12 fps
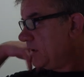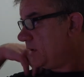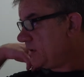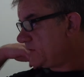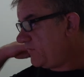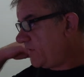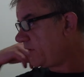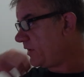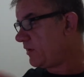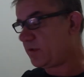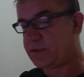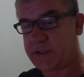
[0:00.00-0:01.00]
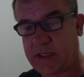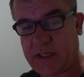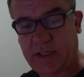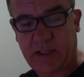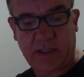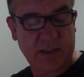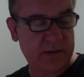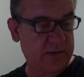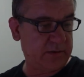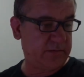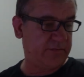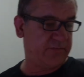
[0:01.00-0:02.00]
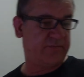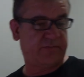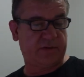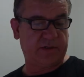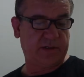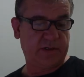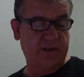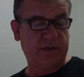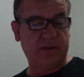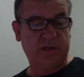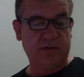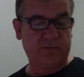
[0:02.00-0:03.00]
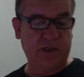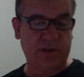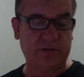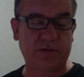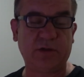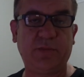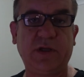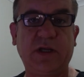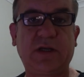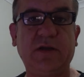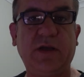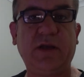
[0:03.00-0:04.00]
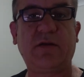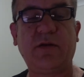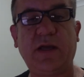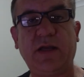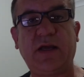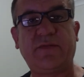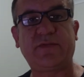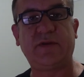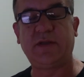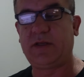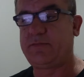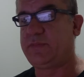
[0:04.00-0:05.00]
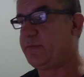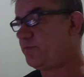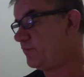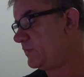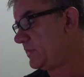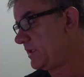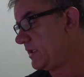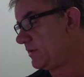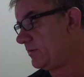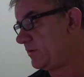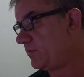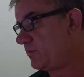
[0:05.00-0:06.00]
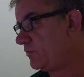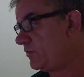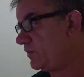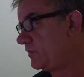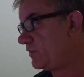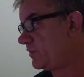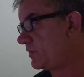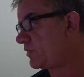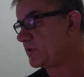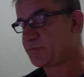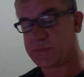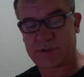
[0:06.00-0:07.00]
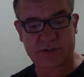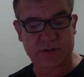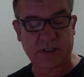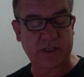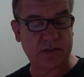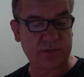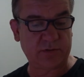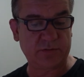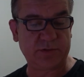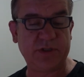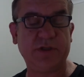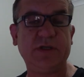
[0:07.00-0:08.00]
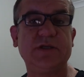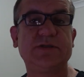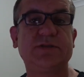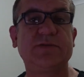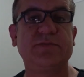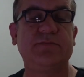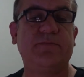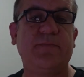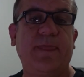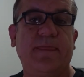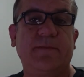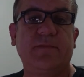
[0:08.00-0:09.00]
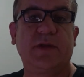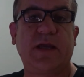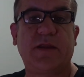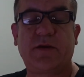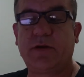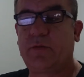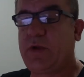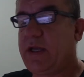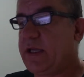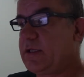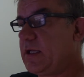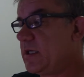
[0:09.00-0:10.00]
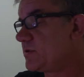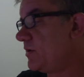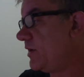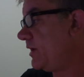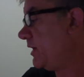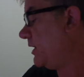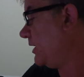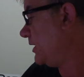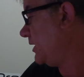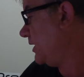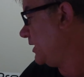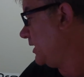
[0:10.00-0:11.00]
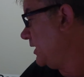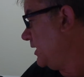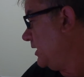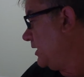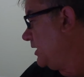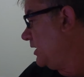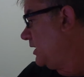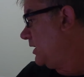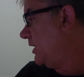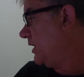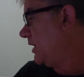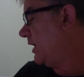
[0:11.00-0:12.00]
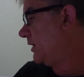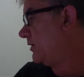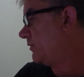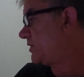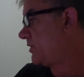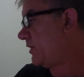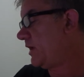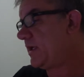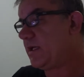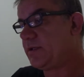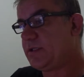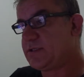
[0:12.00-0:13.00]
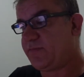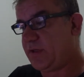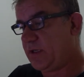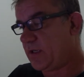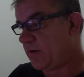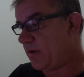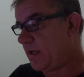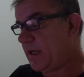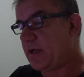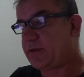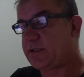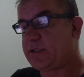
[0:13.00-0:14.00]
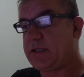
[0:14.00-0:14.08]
It's very hot today here. I've been doing a bit of cleaning around after the little Christmas, the little New Year's gathering we had last night. And I'm trying to get this video out.